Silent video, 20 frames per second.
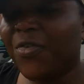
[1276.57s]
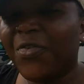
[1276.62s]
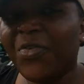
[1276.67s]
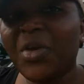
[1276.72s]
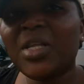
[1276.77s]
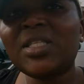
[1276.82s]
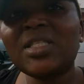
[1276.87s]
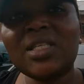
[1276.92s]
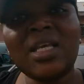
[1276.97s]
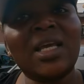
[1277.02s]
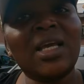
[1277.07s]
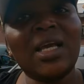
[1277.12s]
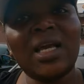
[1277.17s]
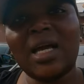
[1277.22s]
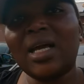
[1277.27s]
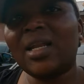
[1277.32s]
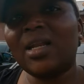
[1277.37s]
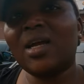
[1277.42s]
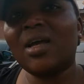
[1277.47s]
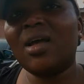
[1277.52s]
your feet in
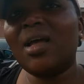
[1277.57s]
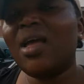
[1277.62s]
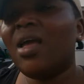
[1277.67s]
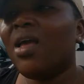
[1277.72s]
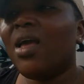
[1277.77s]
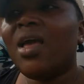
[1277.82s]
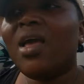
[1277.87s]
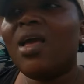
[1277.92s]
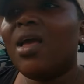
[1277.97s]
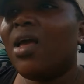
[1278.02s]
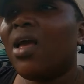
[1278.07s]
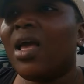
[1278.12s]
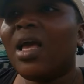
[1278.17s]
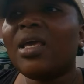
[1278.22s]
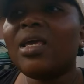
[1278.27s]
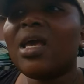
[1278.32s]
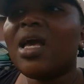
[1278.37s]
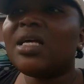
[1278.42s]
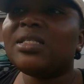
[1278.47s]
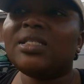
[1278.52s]
Ghana.
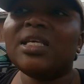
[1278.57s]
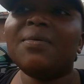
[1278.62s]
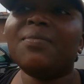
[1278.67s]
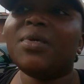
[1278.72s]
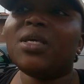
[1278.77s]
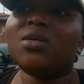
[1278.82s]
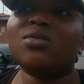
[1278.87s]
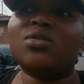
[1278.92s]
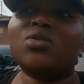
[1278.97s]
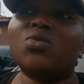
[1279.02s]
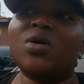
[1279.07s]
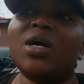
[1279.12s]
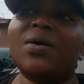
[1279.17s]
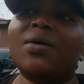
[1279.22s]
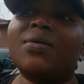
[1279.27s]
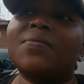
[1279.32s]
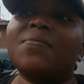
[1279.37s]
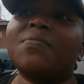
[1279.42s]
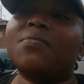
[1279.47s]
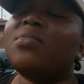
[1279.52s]
And yeah, it, it's not
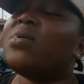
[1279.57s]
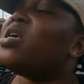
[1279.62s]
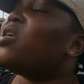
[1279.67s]
easy.